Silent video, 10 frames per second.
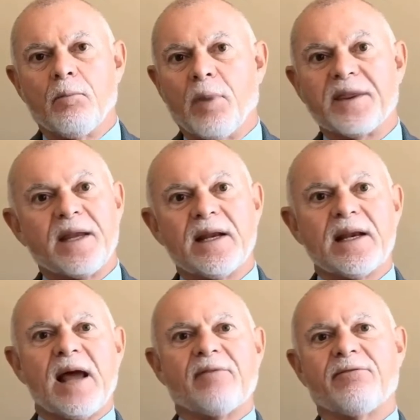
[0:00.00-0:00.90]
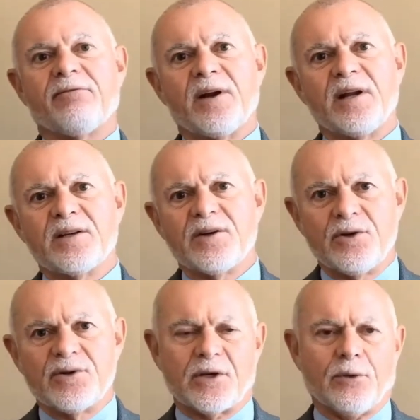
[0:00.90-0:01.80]
But they didn't have the funding to
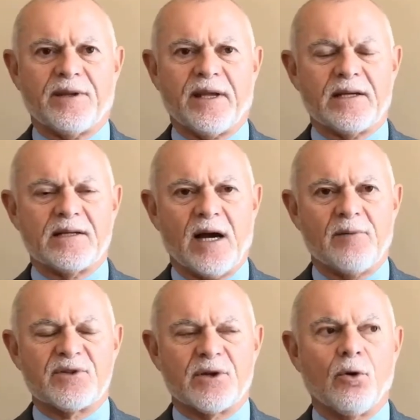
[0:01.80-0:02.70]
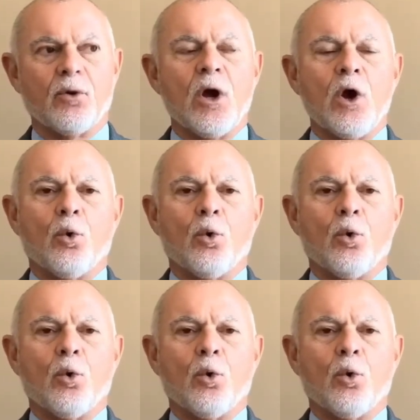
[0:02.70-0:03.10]
do so at that time, so